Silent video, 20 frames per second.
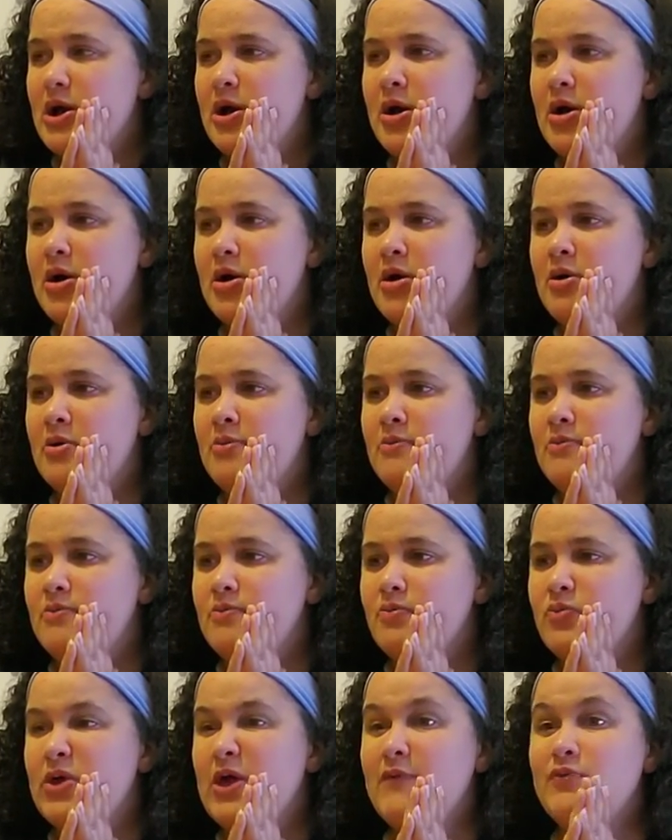Um,
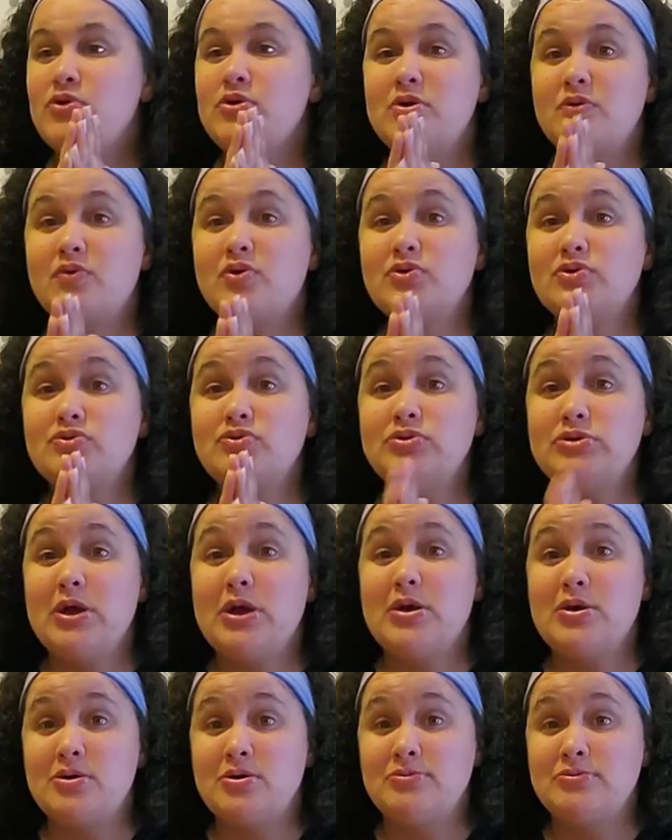we have Universal
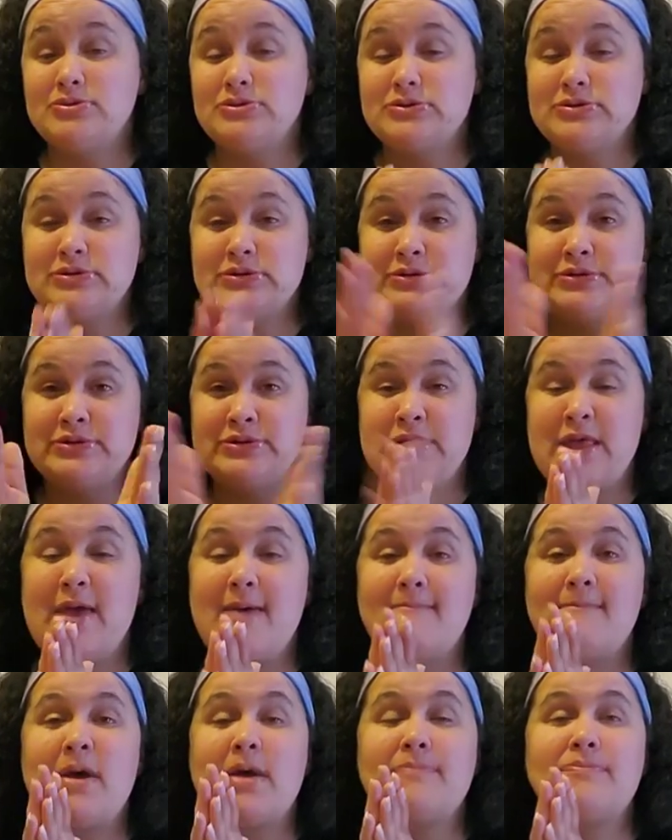Yums.
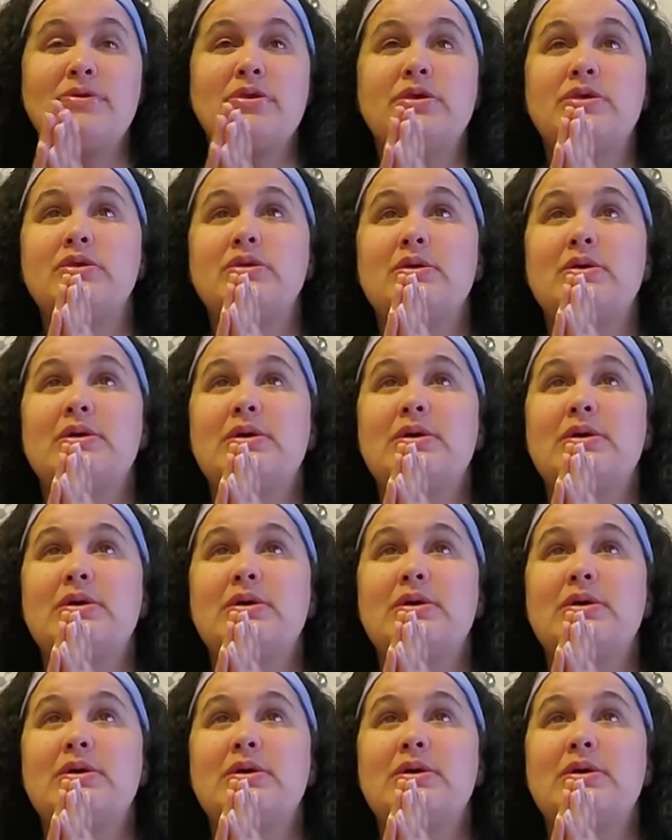That might be...